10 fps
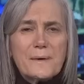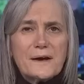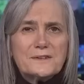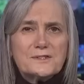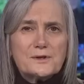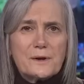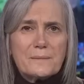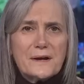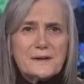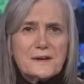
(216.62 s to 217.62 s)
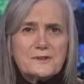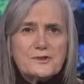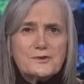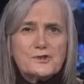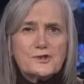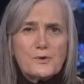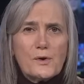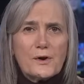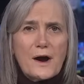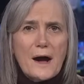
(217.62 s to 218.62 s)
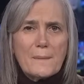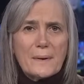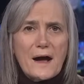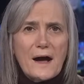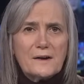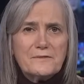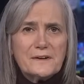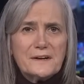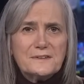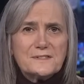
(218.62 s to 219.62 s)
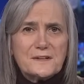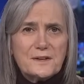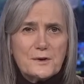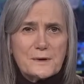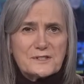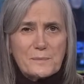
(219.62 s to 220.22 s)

Biden sought Monday to shore up confidence in the U.S.